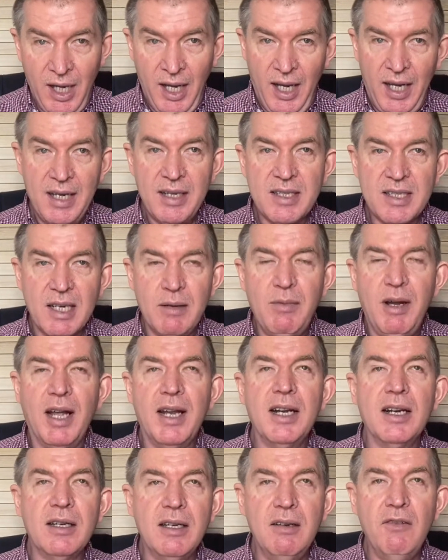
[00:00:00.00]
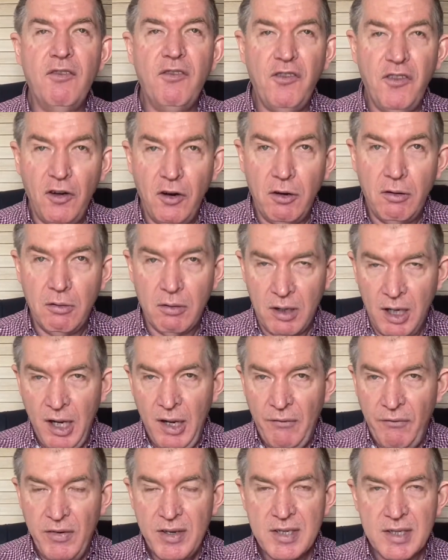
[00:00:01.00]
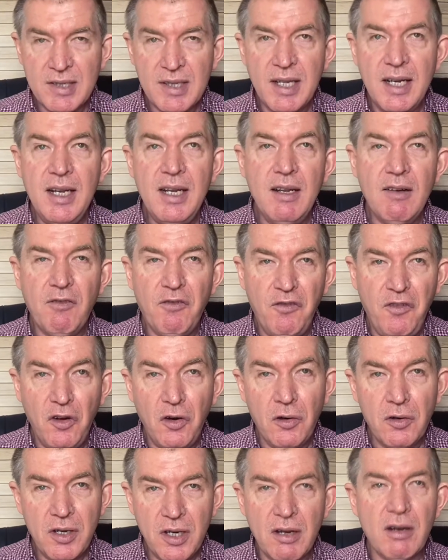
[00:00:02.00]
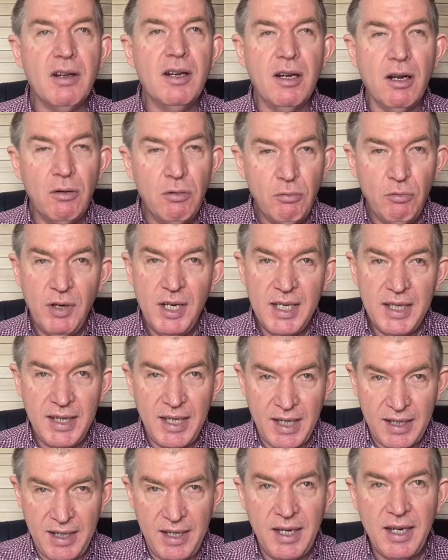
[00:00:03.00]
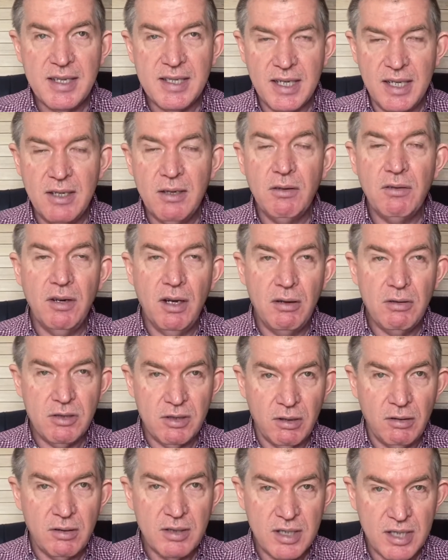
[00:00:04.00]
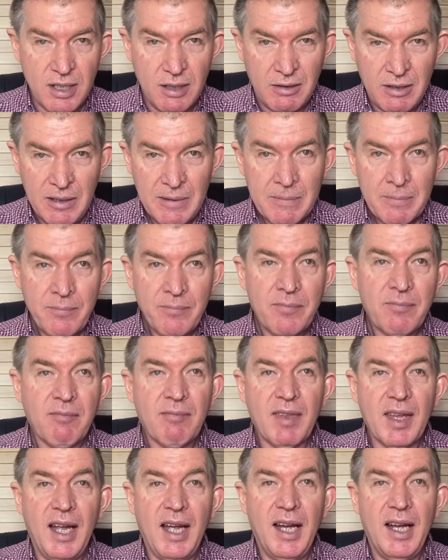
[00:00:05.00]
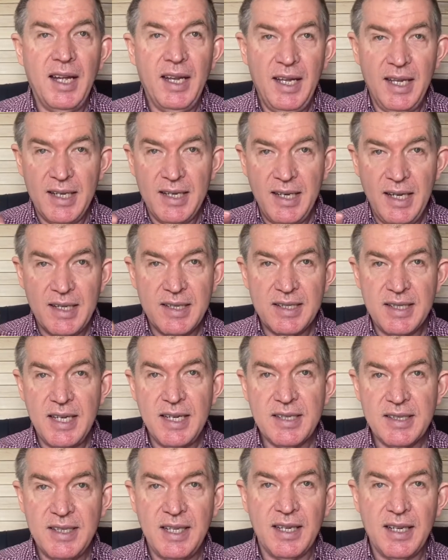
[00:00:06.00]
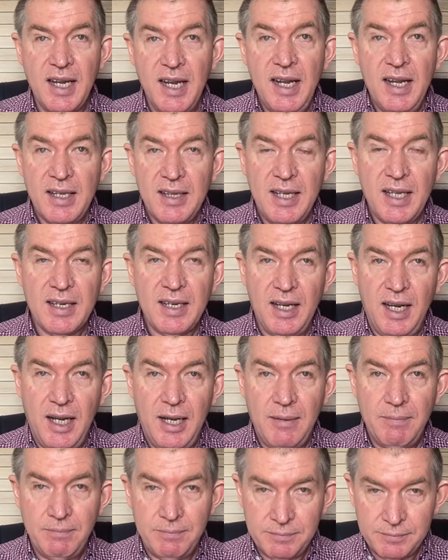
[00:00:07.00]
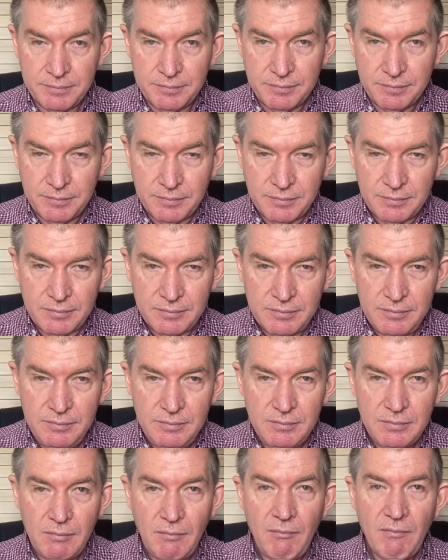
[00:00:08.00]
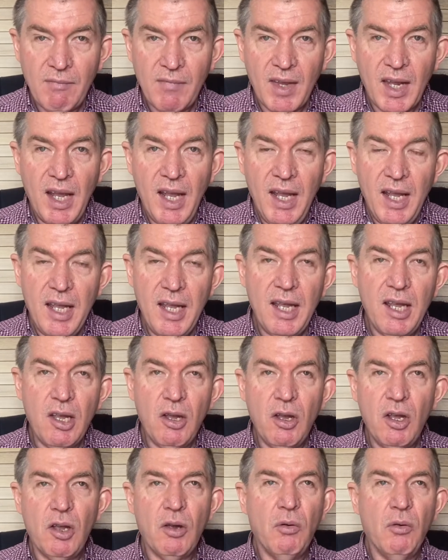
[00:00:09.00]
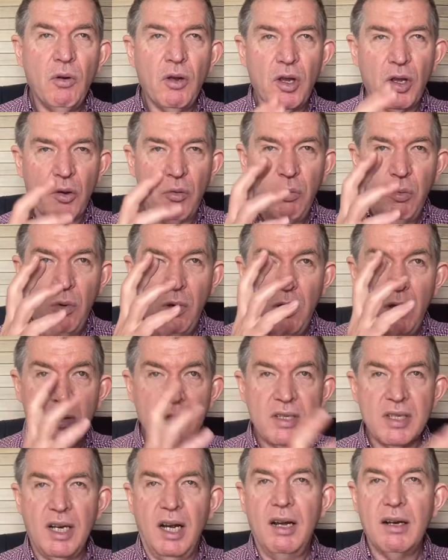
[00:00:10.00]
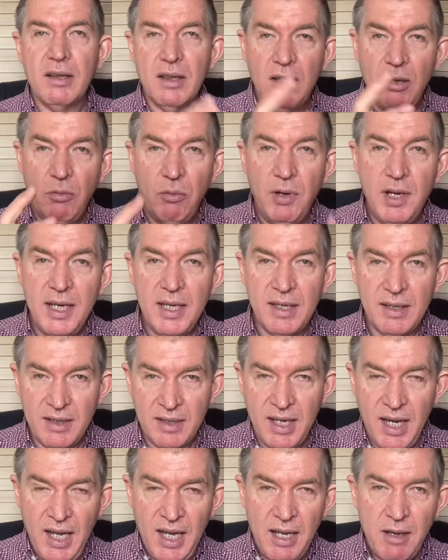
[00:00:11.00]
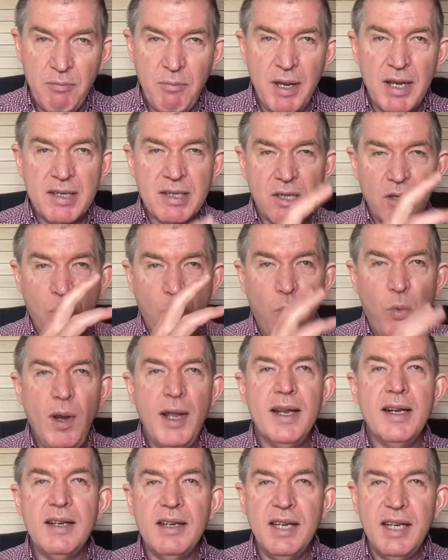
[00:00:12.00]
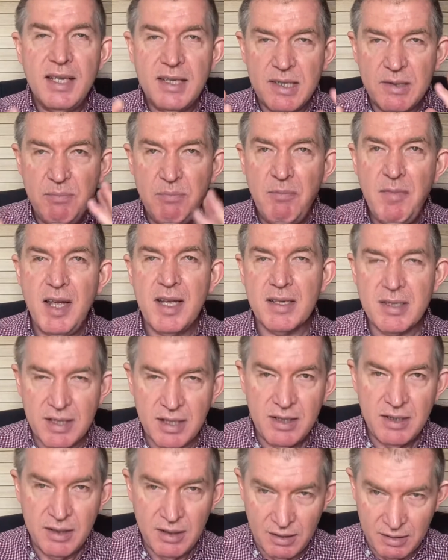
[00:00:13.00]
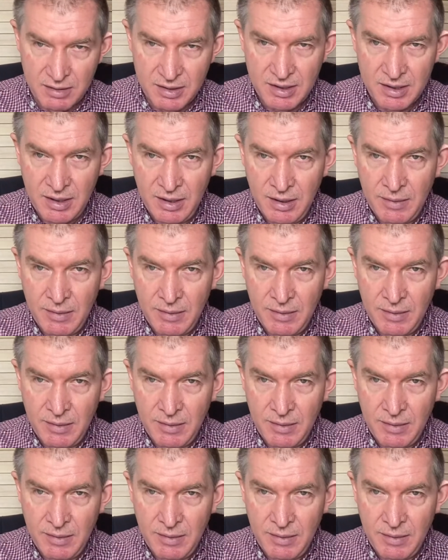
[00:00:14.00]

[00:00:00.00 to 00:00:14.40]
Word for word: in Psalm 104, verse 3 and 4. You can go and read that, and it's in your notes also. Uh, it, it says that, that um, he, he, he walks on the wind, he makes the wind his messengers,